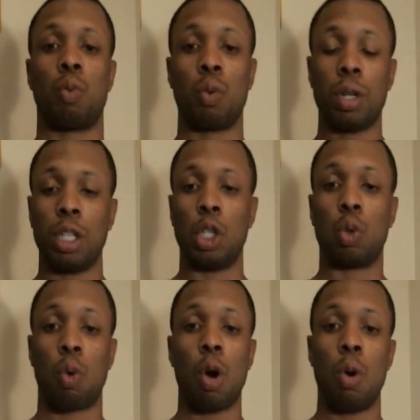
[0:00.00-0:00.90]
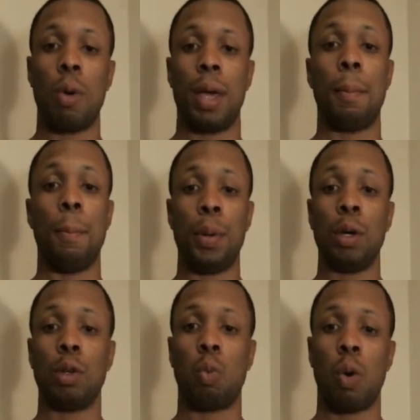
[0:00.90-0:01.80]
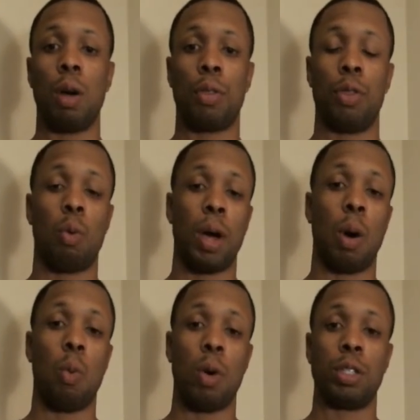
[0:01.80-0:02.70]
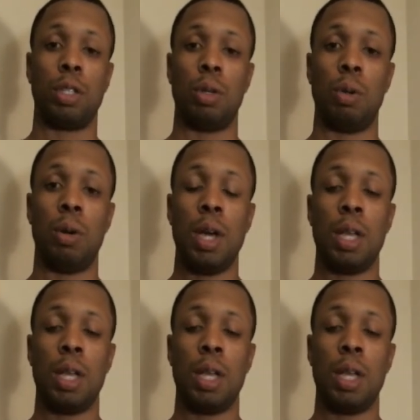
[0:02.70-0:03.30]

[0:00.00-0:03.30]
really grow and build wealth the way I want to,